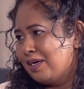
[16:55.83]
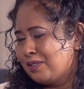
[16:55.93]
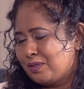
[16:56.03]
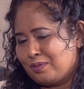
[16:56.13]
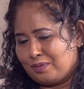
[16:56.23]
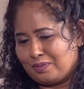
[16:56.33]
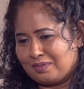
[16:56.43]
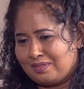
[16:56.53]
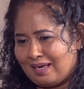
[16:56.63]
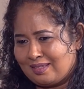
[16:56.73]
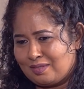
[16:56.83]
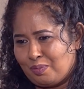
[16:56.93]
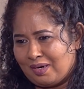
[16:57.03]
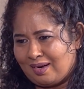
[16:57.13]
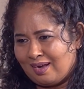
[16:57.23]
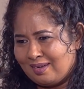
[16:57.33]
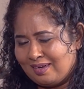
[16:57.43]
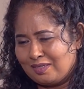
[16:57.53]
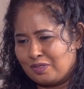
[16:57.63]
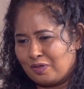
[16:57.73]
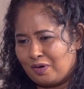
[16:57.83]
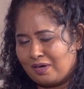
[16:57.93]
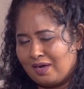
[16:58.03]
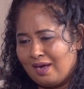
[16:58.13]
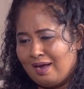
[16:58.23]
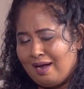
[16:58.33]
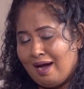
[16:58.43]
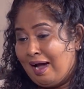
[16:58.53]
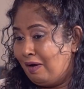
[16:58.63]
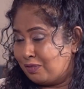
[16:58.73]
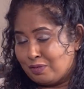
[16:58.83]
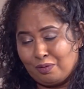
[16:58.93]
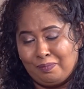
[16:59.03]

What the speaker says: So that's what I enjoy. I have so